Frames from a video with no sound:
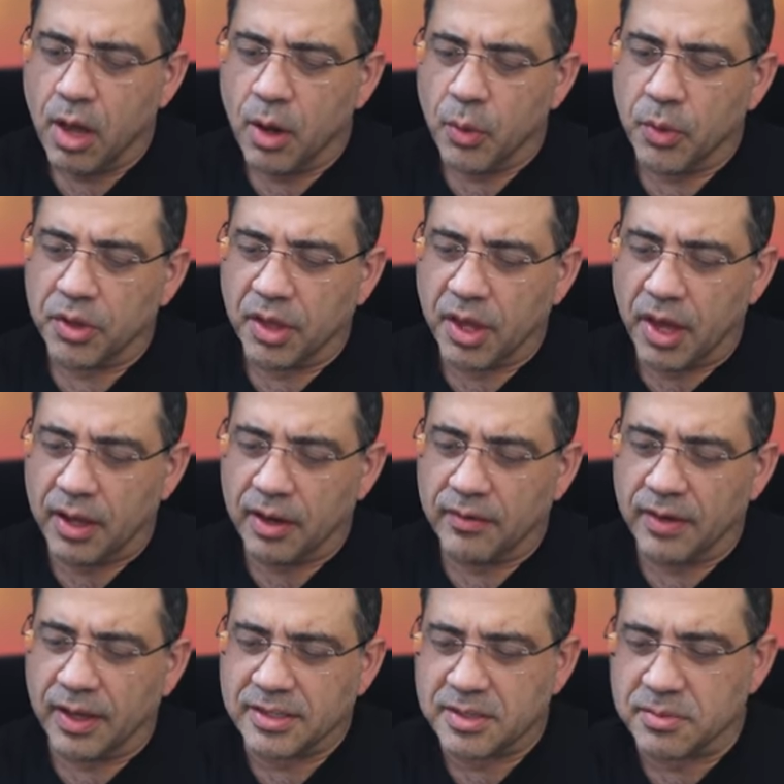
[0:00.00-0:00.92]
with kind
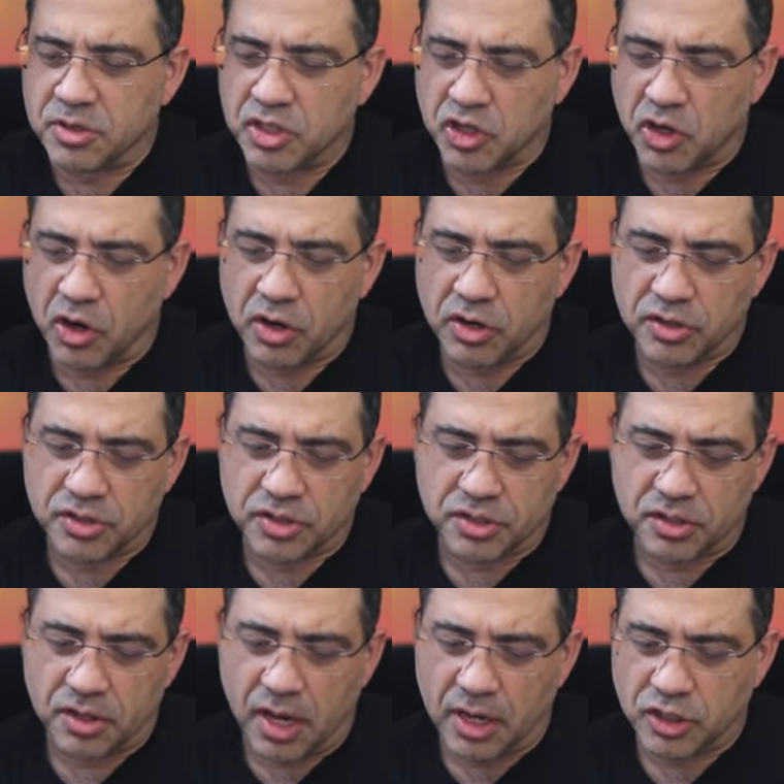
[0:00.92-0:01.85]
of like some
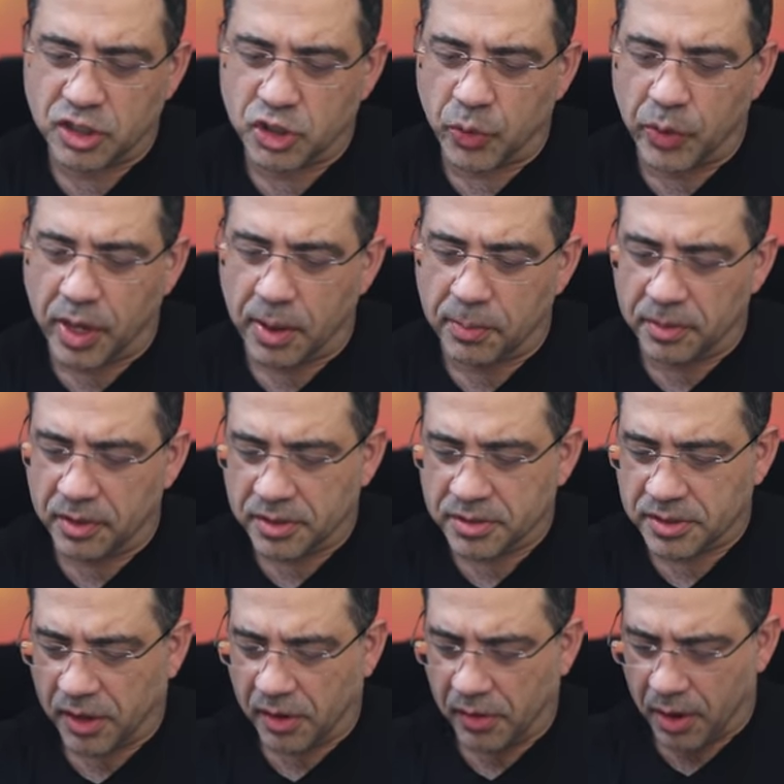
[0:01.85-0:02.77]
stars uh, showing up in
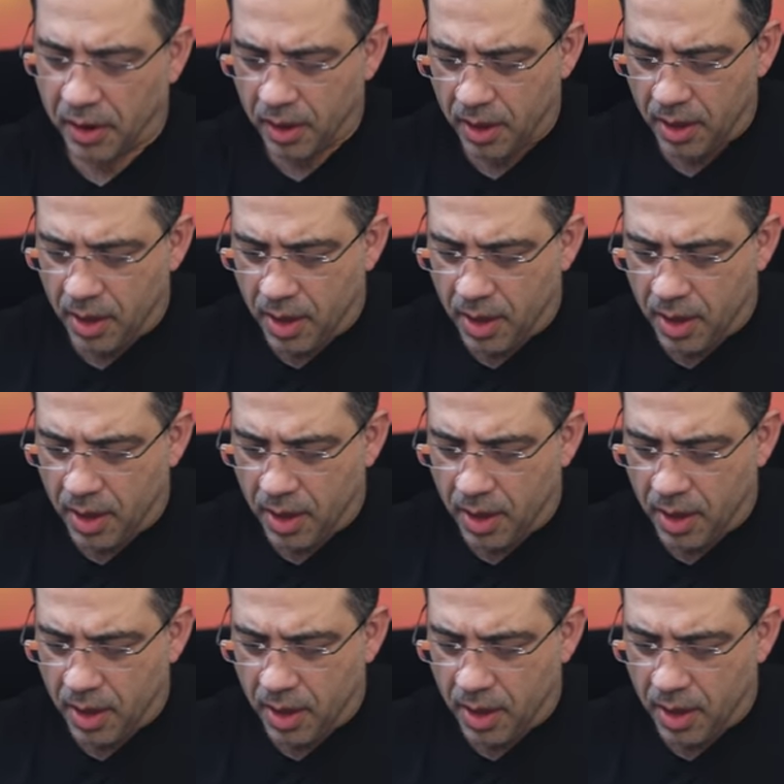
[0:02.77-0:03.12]
this area.